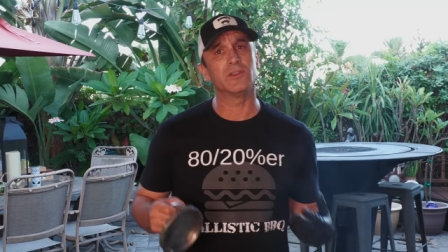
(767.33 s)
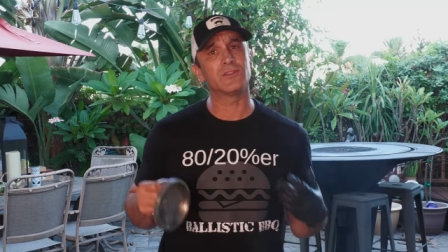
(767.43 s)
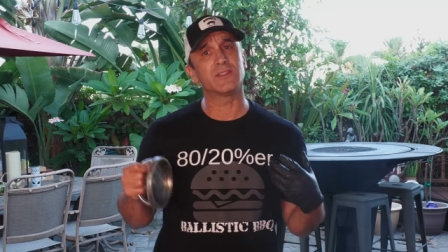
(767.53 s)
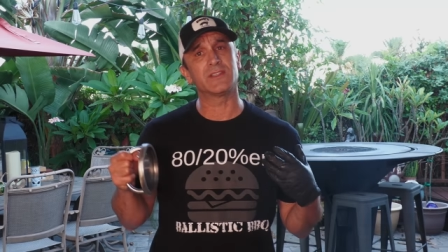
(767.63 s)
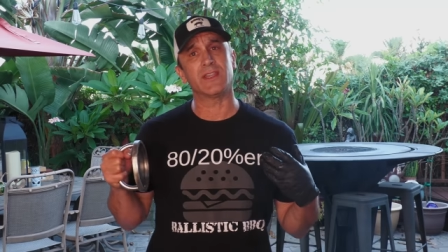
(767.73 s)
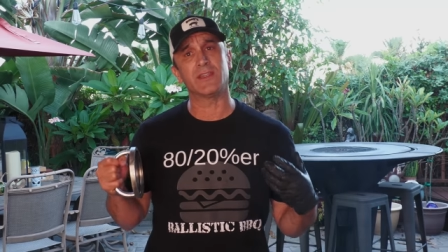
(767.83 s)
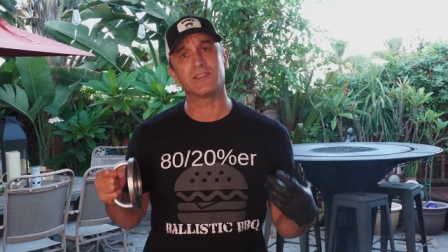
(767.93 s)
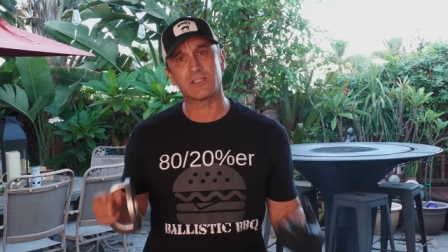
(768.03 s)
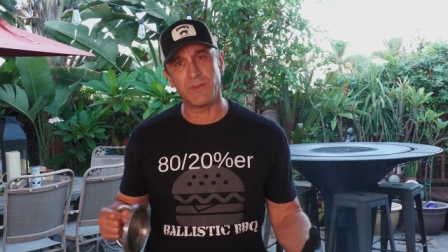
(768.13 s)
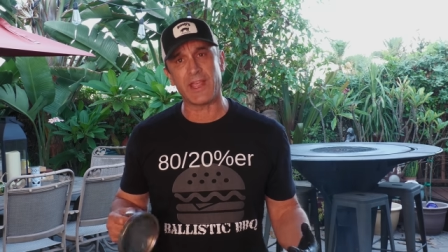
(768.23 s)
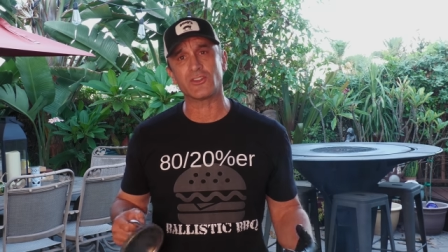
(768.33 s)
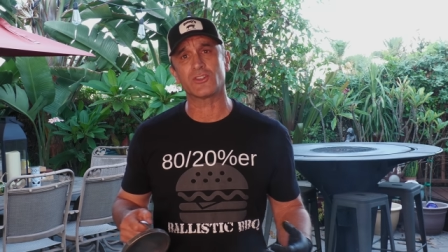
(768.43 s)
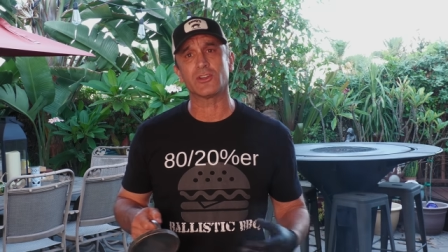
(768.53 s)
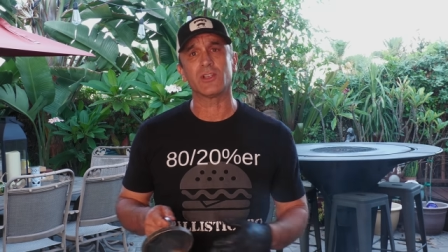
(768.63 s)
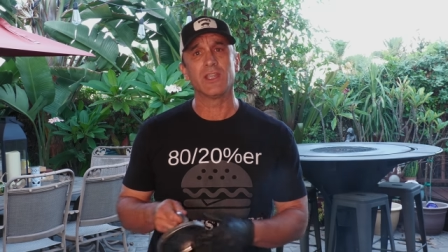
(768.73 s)
uses a
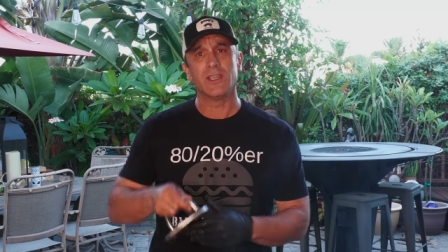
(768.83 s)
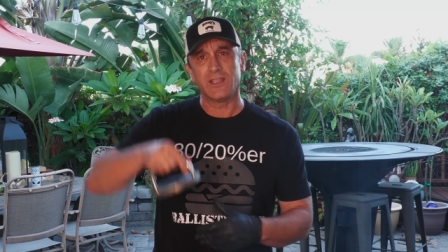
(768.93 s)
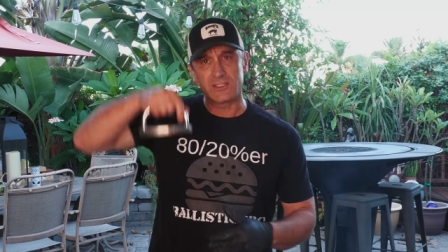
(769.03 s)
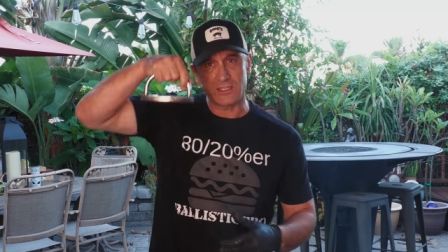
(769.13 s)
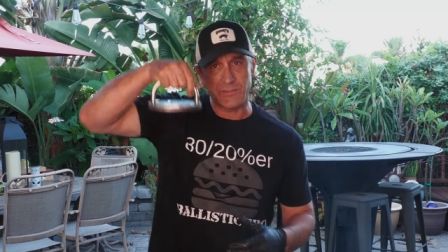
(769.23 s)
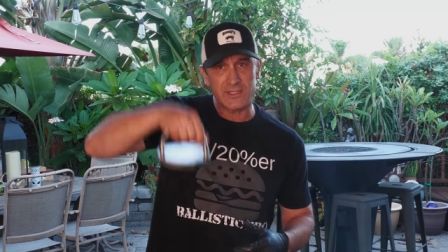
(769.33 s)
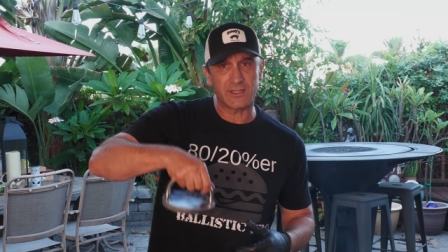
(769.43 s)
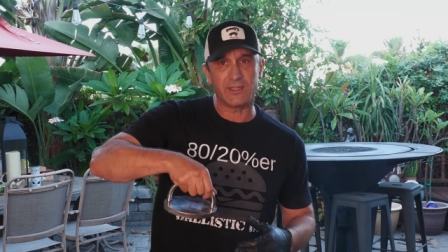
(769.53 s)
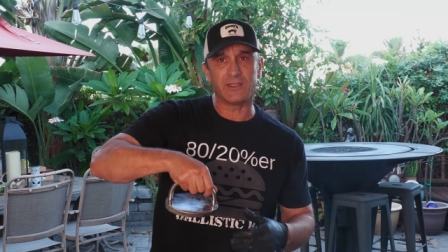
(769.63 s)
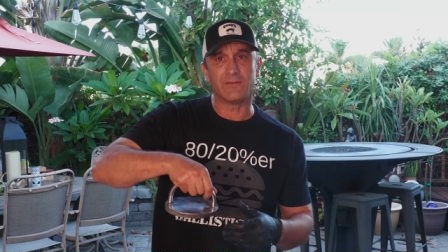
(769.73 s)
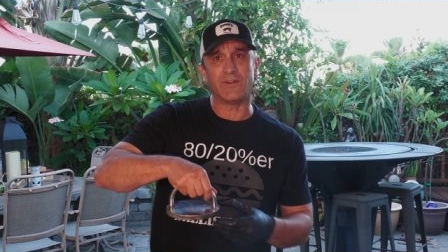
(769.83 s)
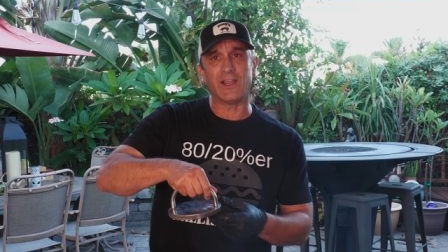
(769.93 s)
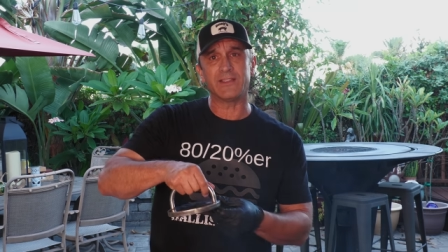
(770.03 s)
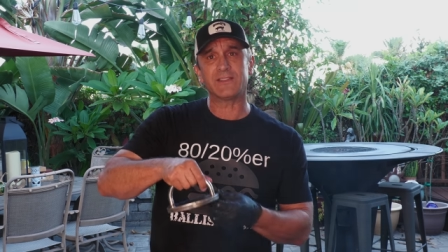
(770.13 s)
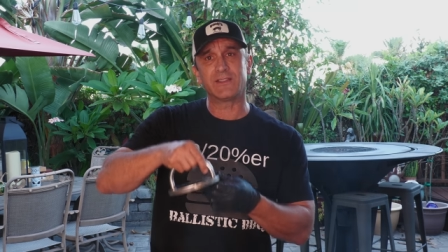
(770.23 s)
smasher. It's just basically a
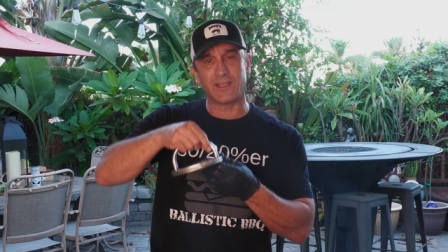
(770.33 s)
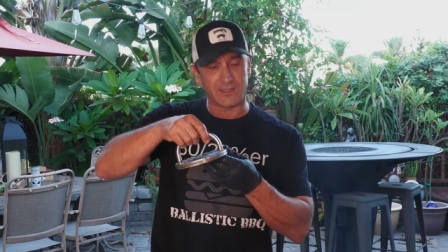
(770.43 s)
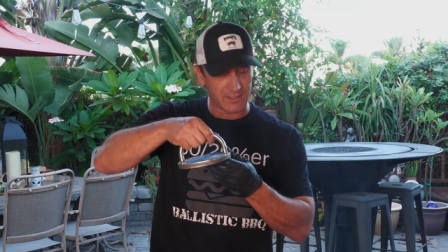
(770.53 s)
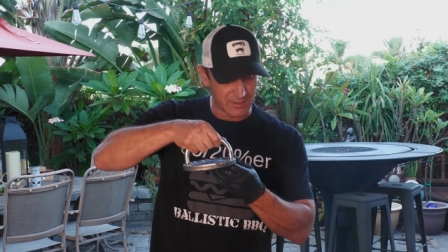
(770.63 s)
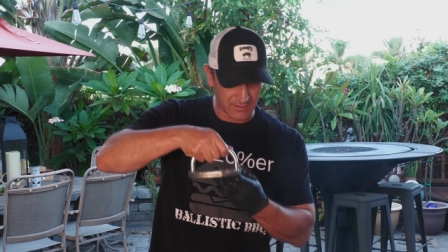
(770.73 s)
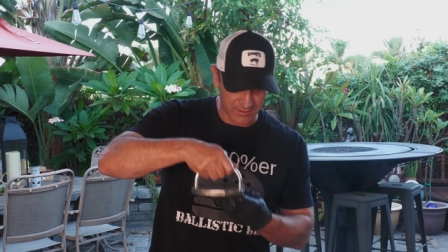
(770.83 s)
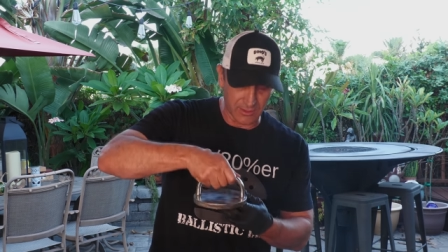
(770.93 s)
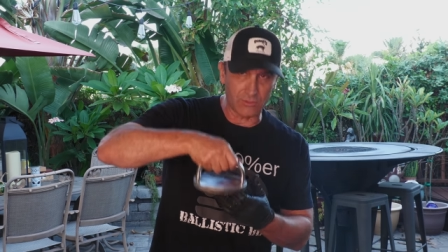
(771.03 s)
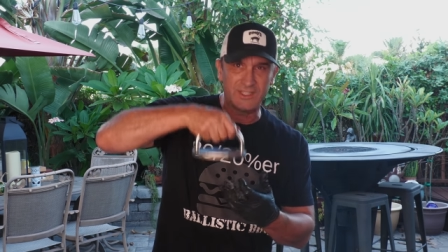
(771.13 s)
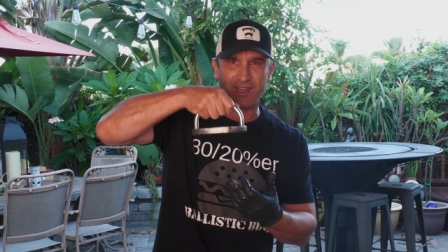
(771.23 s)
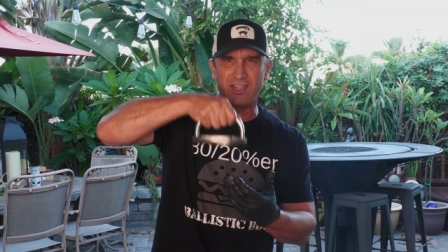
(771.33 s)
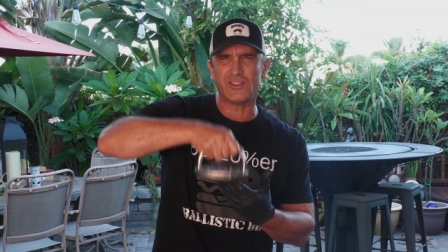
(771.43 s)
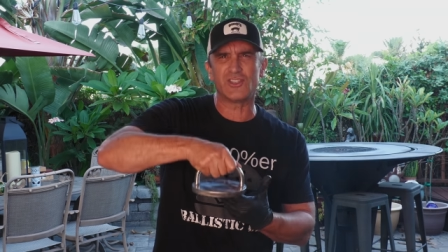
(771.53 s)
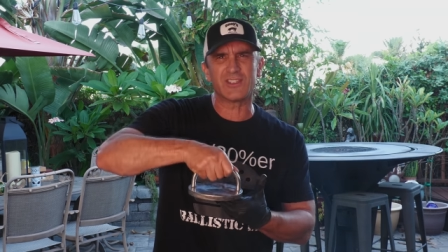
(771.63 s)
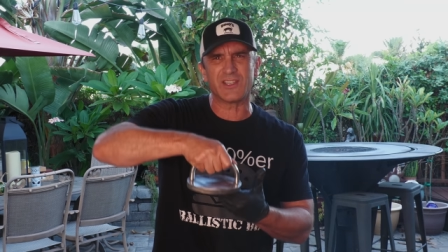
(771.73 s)
device that, you know,
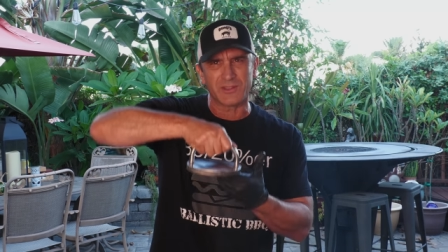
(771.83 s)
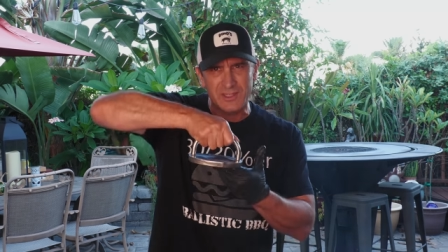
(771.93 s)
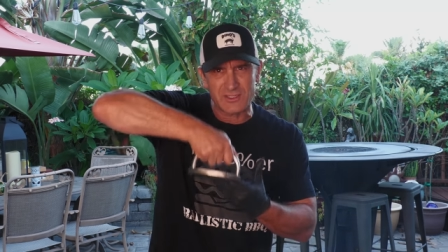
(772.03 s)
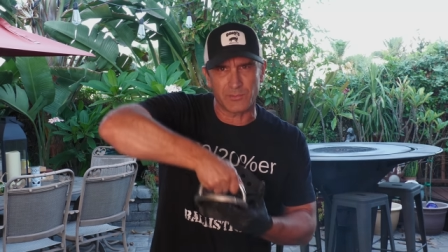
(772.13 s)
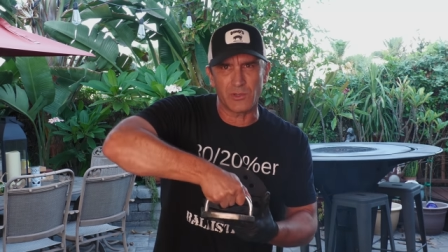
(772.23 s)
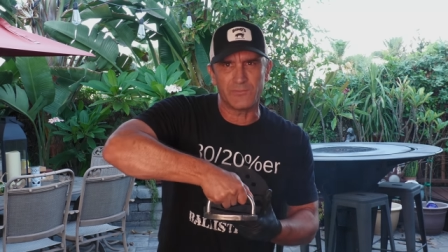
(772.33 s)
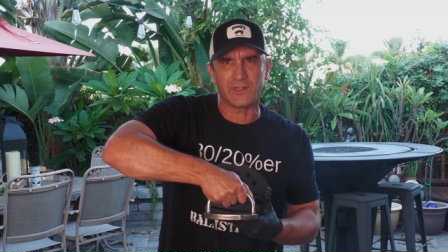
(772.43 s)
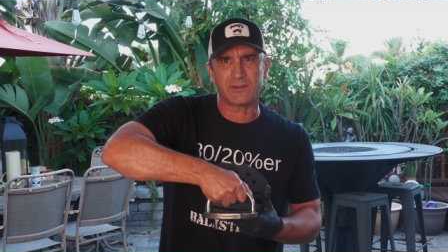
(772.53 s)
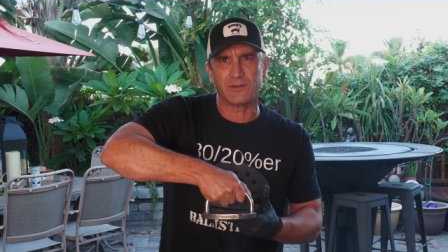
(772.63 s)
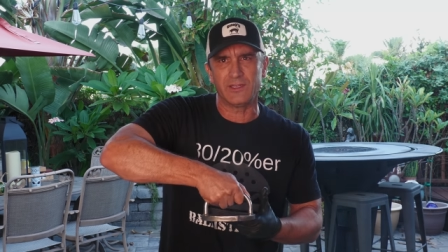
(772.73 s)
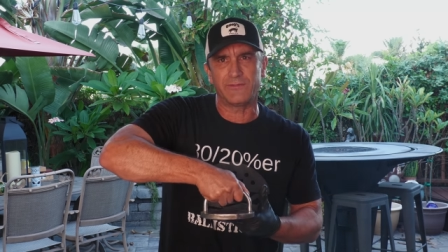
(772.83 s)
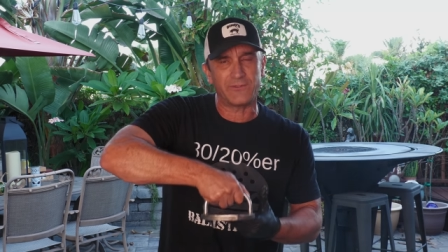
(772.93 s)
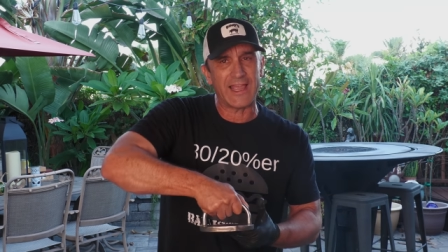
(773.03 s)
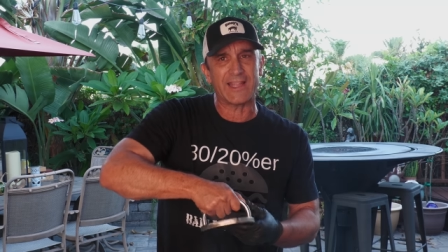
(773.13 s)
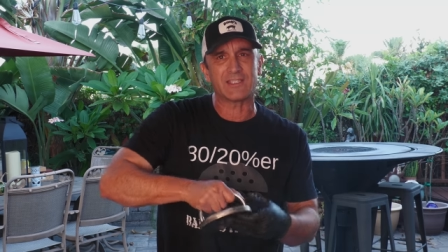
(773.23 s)
gauges it, gets a perfectly
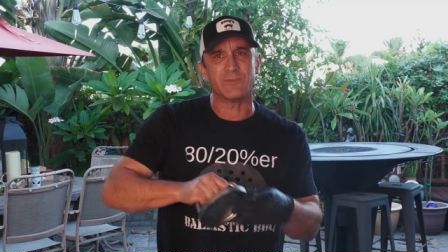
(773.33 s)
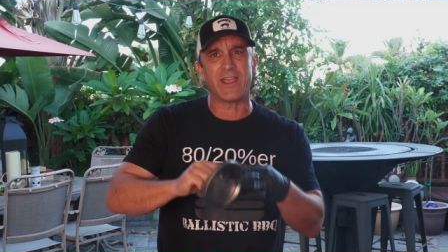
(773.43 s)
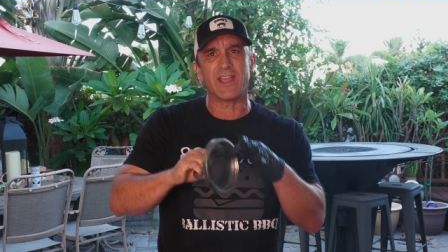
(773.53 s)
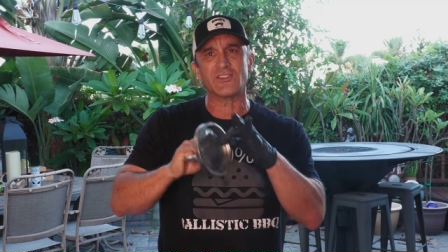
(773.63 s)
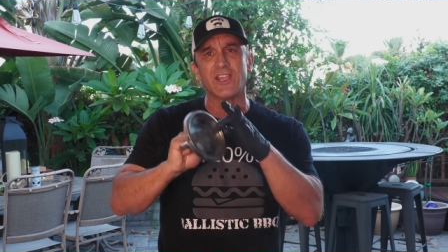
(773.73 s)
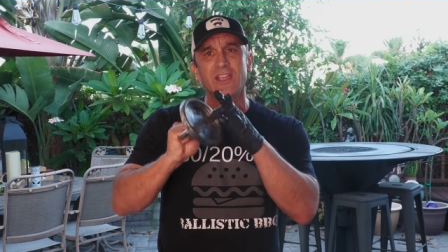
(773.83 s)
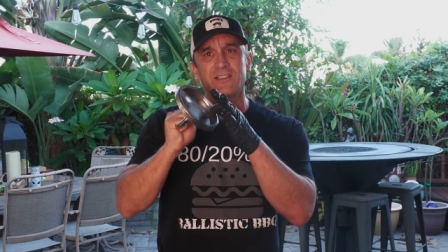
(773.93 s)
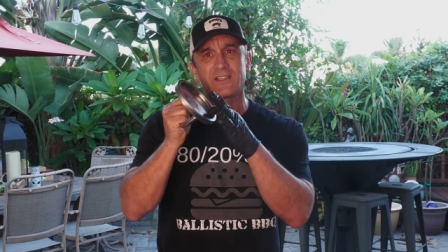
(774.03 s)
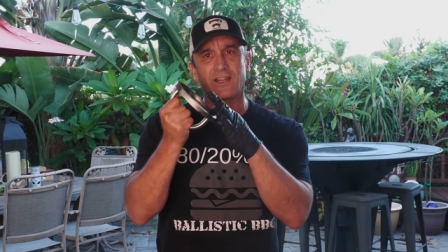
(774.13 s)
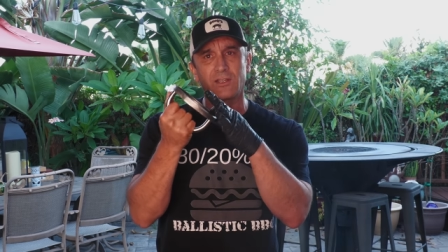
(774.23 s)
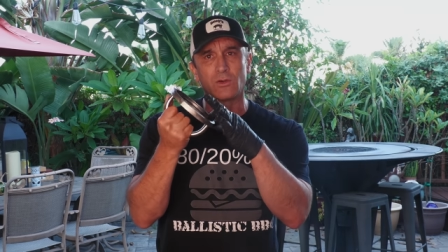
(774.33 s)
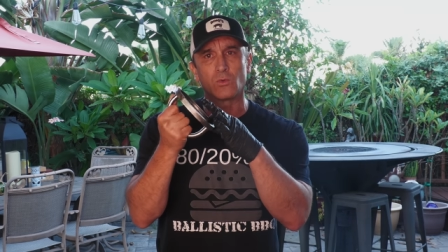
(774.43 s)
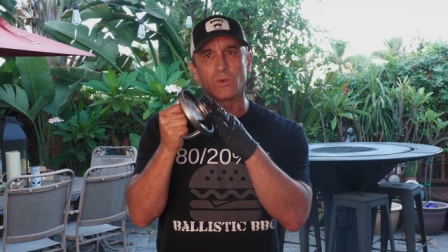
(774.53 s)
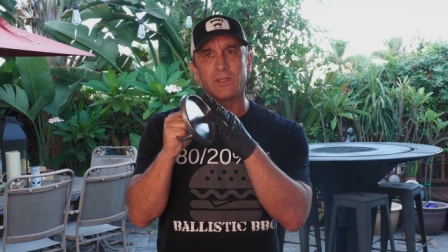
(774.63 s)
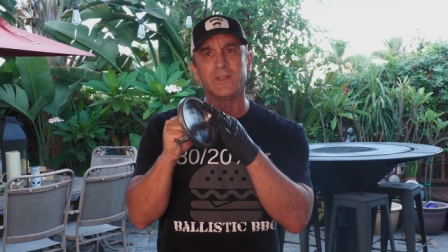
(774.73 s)
flat smash. It's got a
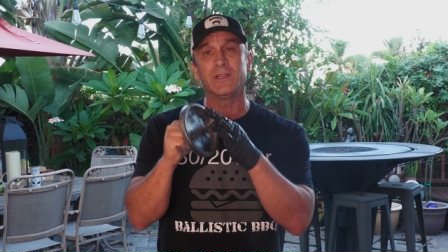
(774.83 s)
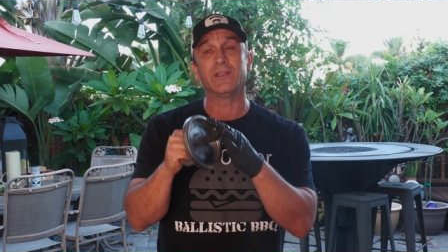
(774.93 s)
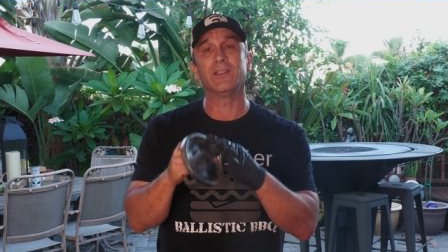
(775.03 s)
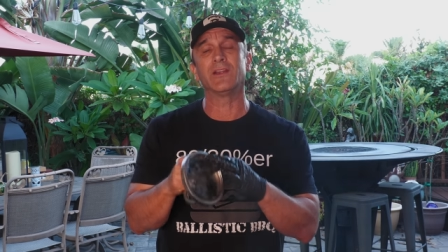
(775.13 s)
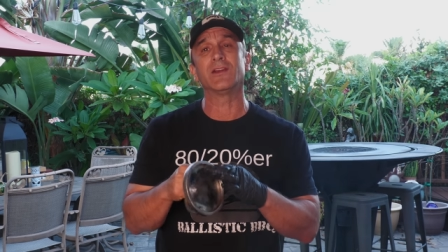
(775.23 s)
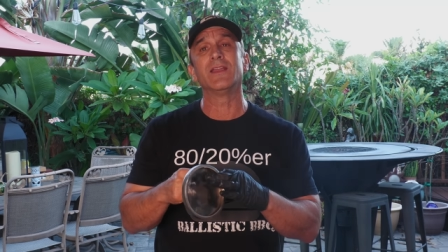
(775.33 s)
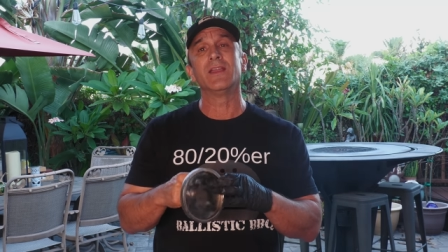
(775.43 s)
little rim in here.